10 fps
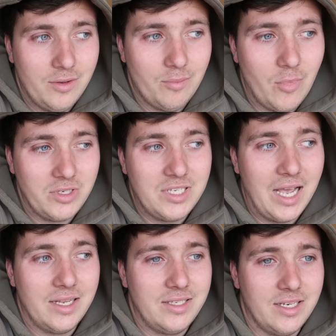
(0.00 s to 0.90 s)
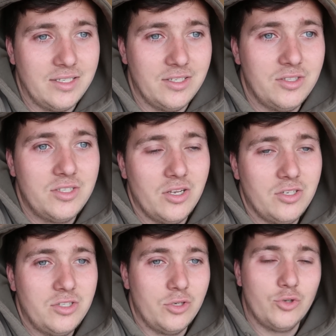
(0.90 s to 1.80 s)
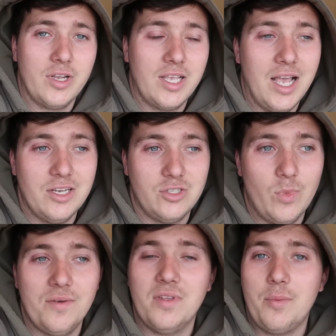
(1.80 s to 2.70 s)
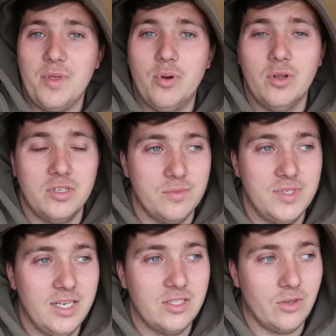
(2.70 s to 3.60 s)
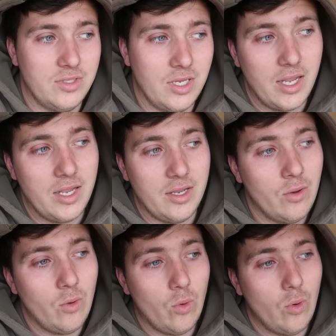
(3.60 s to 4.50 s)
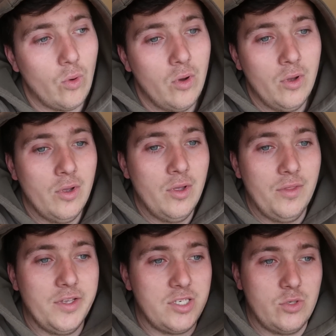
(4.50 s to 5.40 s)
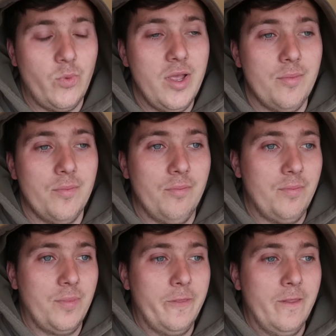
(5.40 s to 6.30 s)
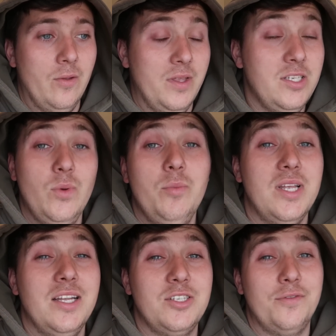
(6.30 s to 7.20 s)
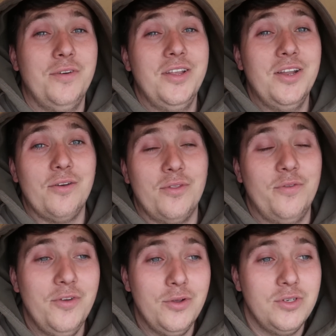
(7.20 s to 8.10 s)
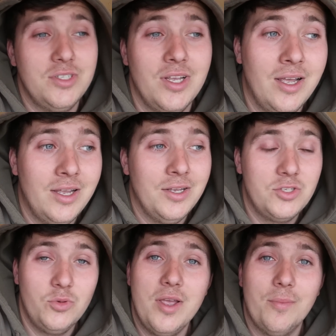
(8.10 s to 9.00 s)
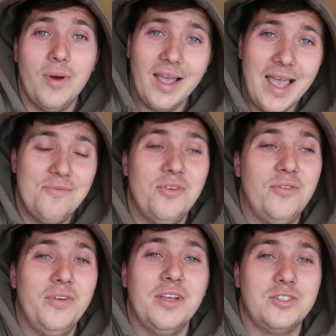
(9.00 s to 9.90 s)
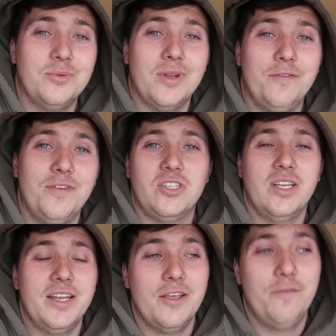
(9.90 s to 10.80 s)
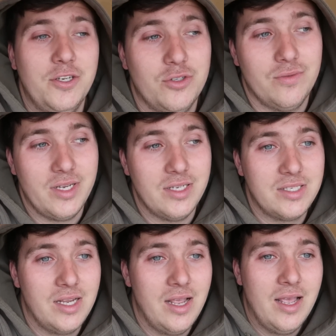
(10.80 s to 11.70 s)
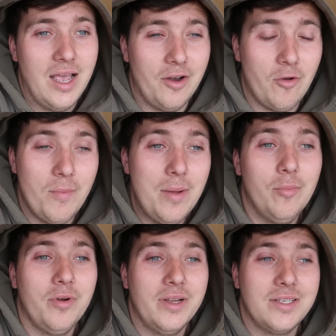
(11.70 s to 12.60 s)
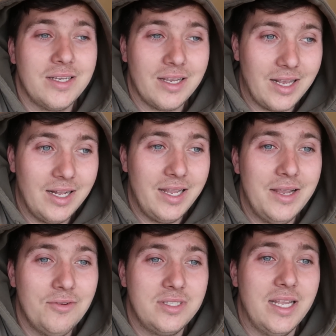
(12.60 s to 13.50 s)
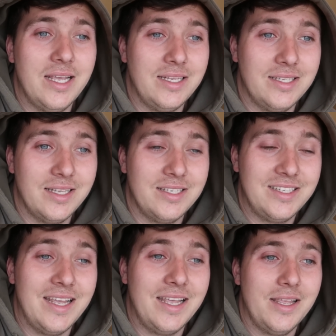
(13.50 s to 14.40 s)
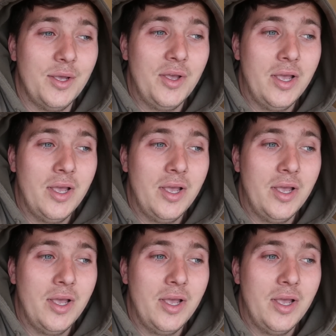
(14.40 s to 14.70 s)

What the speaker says: my tactics as such to try and catch them, whether that be putting some zigs on today or this swim. This swim was actually, funny enough, the first swim I ever fished when I fished linear fisheries. And I remember it clear as day to this day.